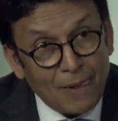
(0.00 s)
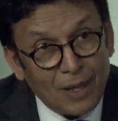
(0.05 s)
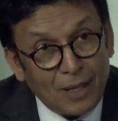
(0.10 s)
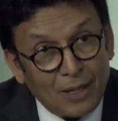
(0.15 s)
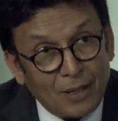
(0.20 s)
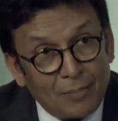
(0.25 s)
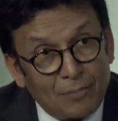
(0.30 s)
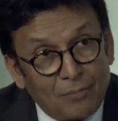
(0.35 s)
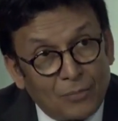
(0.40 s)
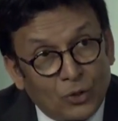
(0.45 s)

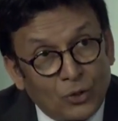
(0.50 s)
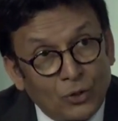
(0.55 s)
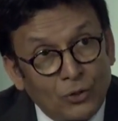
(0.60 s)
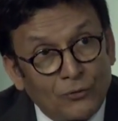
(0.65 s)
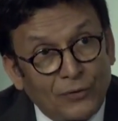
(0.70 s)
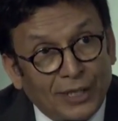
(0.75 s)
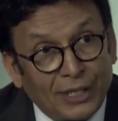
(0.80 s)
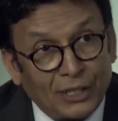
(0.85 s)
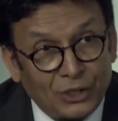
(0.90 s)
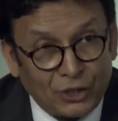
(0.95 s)
Morocco
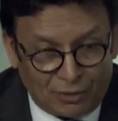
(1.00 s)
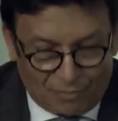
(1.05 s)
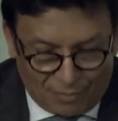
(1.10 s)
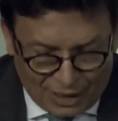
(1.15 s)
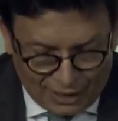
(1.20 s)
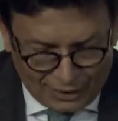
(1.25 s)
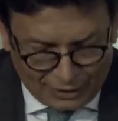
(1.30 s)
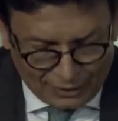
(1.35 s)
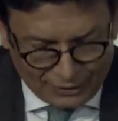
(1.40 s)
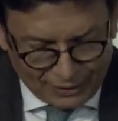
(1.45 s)
Financial
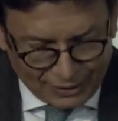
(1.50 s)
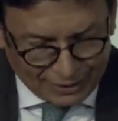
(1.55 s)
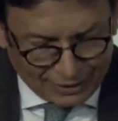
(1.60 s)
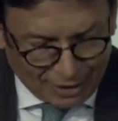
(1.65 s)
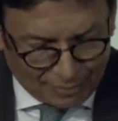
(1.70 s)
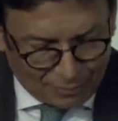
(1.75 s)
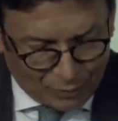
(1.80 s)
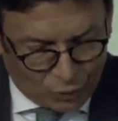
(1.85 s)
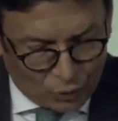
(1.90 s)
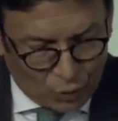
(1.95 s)
Market set up
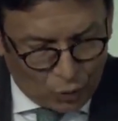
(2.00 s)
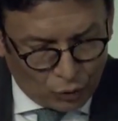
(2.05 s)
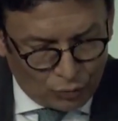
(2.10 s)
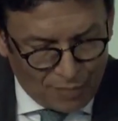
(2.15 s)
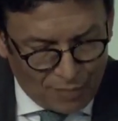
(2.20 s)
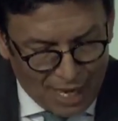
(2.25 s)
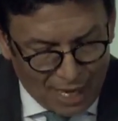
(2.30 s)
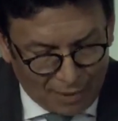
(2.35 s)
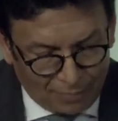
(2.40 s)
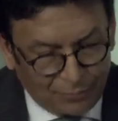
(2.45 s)
a
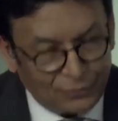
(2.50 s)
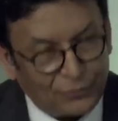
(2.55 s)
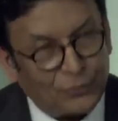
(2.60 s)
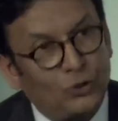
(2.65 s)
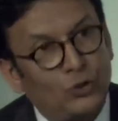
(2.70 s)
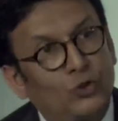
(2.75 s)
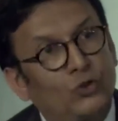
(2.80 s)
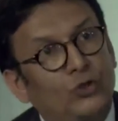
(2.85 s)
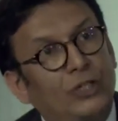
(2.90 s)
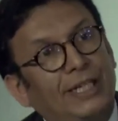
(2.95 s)
roadmap for
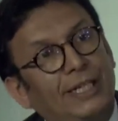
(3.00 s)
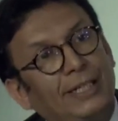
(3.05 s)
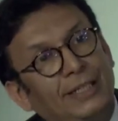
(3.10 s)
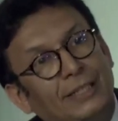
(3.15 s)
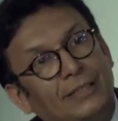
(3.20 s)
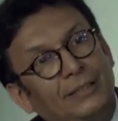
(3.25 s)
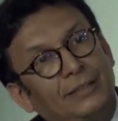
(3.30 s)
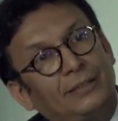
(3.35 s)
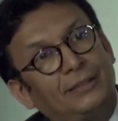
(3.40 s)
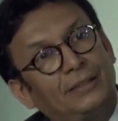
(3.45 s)

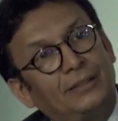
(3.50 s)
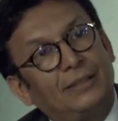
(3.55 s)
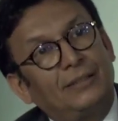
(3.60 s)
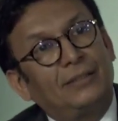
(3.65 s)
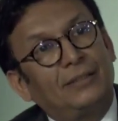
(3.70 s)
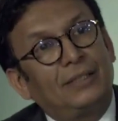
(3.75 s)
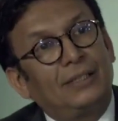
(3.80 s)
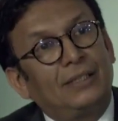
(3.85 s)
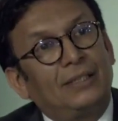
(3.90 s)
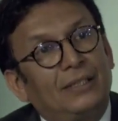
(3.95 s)
greening
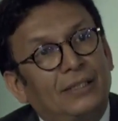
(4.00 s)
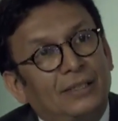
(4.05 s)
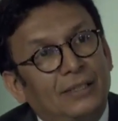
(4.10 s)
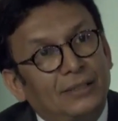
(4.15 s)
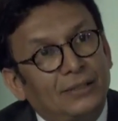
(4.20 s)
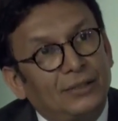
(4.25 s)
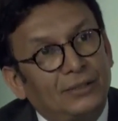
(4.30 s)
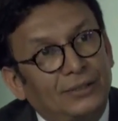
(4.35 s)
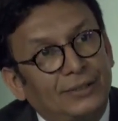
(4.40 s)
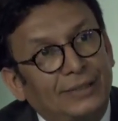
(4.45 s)

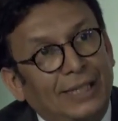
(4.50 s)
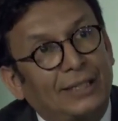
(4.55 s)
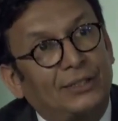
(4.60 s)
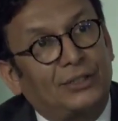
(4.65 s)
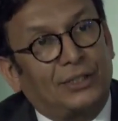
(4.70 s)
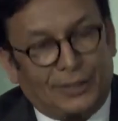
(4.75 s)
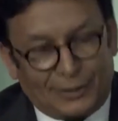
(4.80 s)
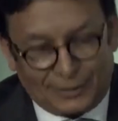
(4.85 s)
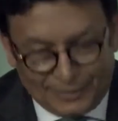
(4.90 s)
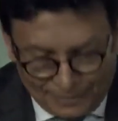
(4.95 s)
the
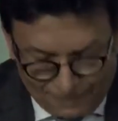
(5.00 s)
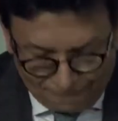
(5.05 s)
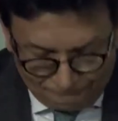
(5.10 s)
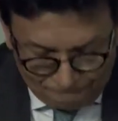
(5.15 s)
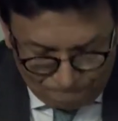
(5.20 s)
sectors.